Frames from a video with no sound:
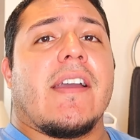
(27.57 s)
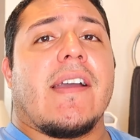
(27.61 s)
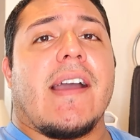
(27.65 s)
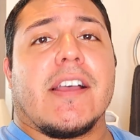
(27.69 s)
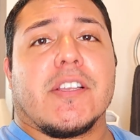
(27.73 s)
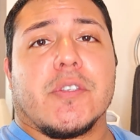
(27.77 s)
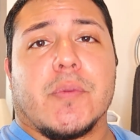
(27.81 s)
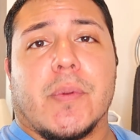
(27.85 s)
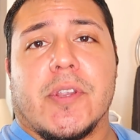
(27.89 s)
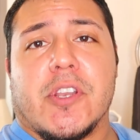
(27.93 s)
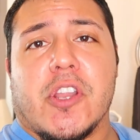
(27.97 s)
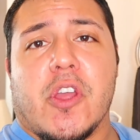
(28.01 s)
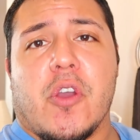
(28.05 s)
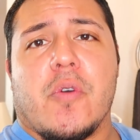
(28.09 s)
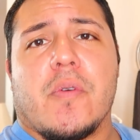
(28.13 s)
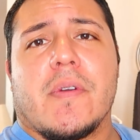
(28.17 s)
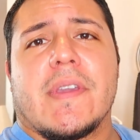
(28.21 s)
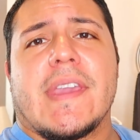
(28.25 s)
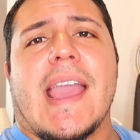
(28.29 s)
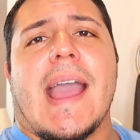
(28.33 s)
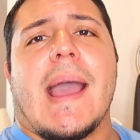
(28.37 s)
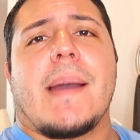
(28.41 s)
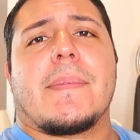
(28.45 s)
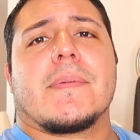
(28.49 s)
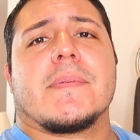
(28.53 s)
Now, as we
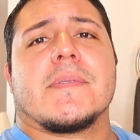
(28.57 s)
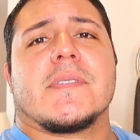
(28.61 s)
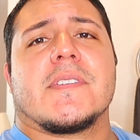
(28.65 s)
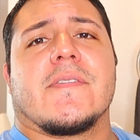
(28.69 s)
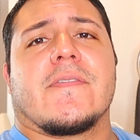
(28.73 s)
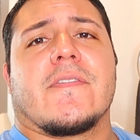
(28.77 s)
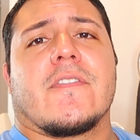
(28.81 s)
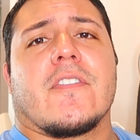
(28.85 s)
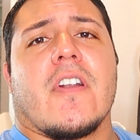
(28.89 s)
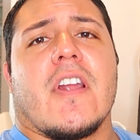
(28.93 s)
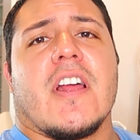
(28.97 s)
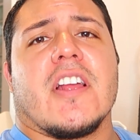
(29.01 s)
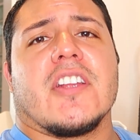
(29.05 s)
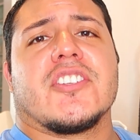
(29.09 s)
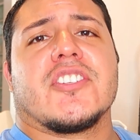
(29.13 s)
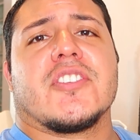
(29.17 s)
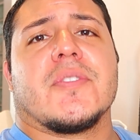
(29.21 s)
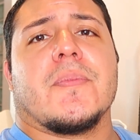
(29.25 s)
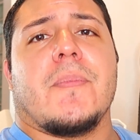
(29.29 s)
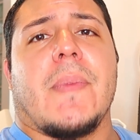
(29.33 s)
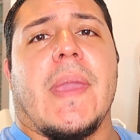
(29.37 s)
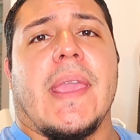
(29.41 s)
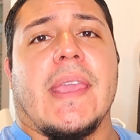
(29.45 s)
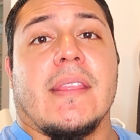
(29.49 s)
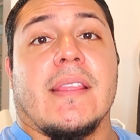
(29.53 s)
know, Captains of
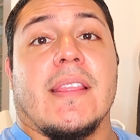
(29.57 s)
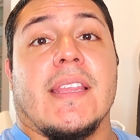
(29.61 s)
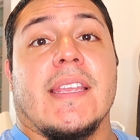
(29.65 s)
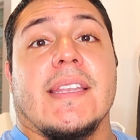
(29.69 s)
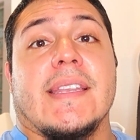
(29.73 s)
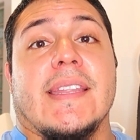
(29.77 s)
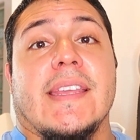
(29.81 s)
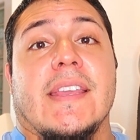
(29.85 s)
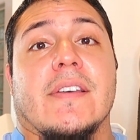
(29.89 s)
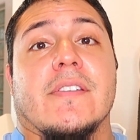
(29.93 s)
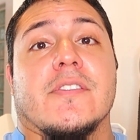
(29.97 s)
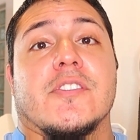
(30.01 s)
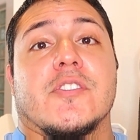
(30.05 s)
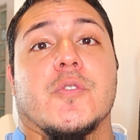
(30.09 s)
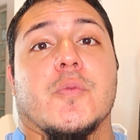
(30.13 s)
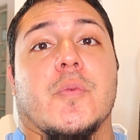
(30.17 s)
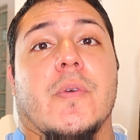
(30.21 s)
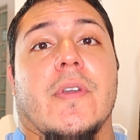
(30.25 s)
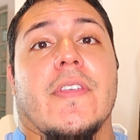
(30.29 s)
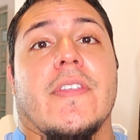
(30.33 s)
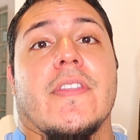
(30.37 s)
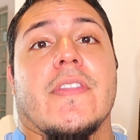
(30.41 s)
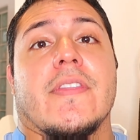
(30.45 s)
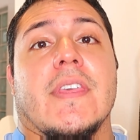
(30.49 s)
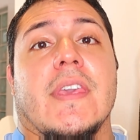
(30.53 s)
Crush mainly deals
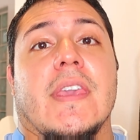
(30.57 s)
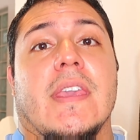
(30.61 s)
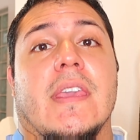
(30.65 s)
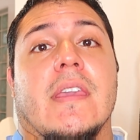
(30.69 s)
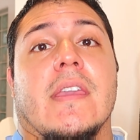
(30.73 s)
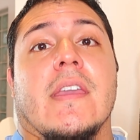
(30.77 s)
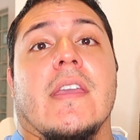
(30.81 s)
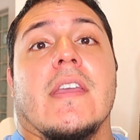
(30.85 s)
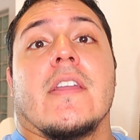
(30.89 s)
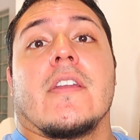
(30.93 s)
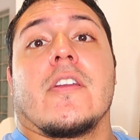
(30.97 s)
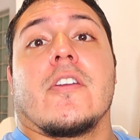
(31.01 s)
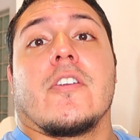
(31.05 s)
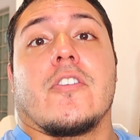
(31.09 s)
with the